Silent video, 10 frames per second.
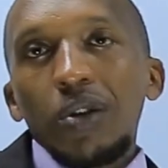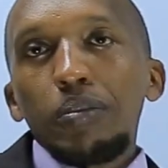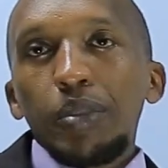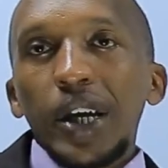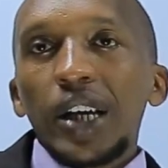
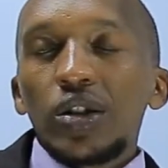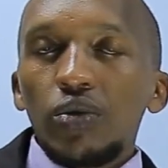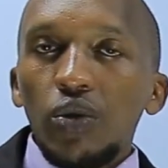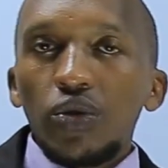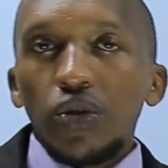compared
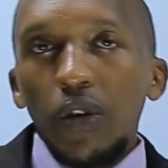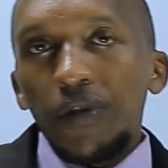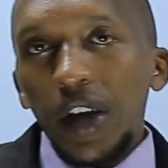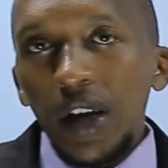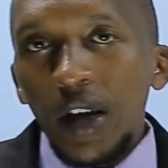to those
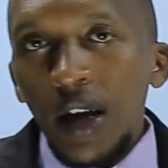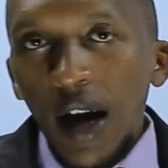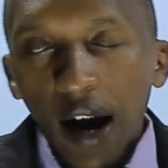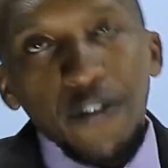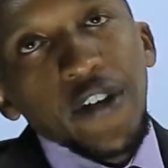of the
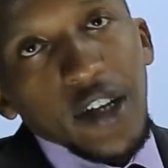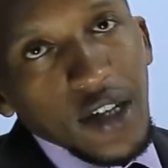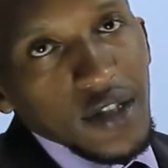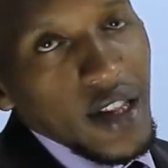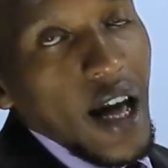Africans.